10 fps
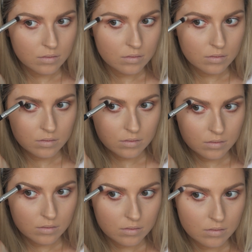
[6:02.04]

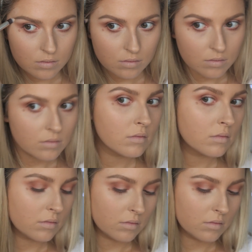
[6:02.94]
(silence)